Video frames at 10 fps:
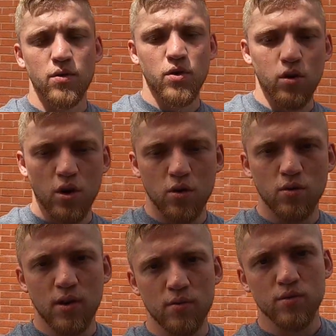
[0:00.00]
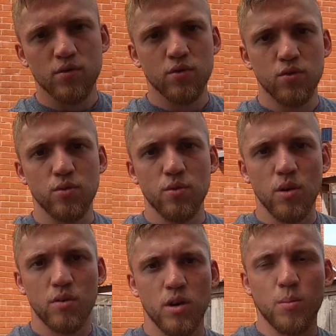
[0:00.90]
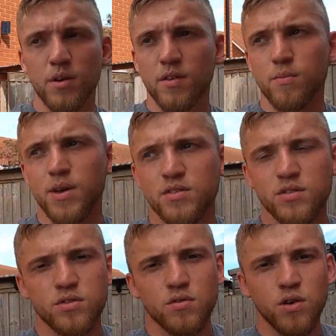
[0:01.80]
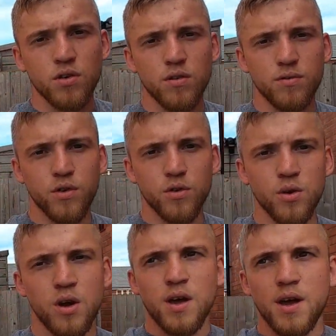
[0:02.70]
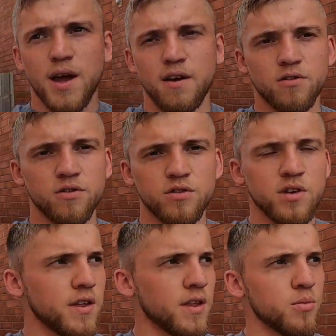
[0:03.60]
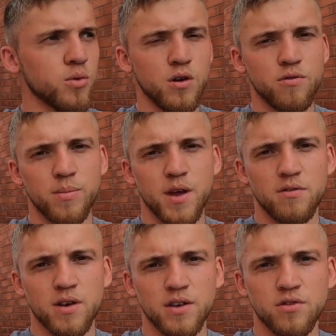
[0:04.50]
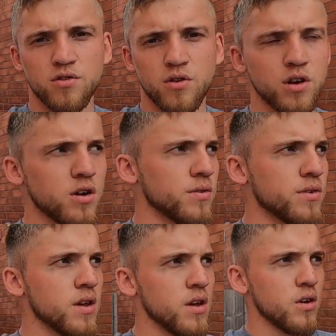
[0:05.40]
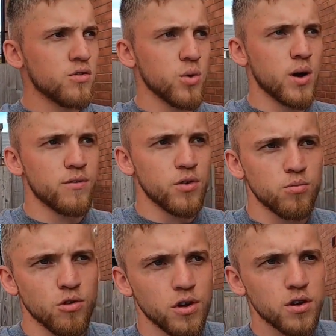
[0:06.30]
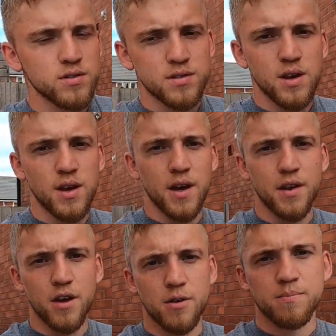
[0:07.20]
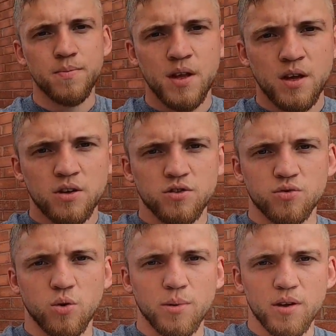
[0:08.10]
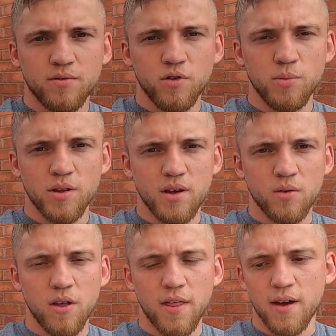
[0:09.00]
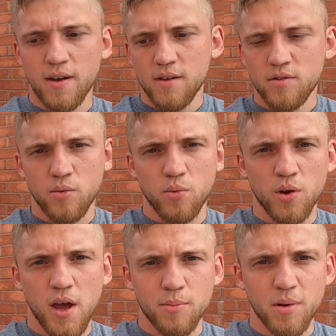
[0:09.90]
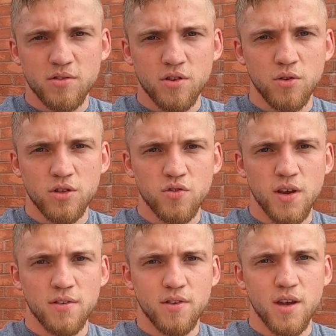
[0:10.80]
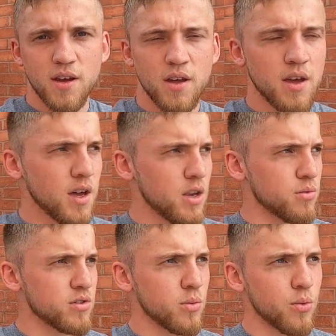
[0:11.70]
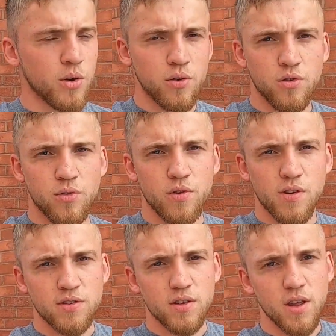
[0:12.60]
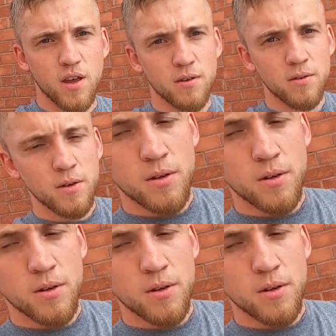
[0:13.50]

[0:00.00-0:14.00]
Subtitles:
I've got to go down to a couple of different places to run a few errands, and then we'll go from there really. Just got to go and sort out a few products and just sort a few bits out like that. So we'll head back to the unit straight after that, and we'll see what we've got to do for the rest of the day.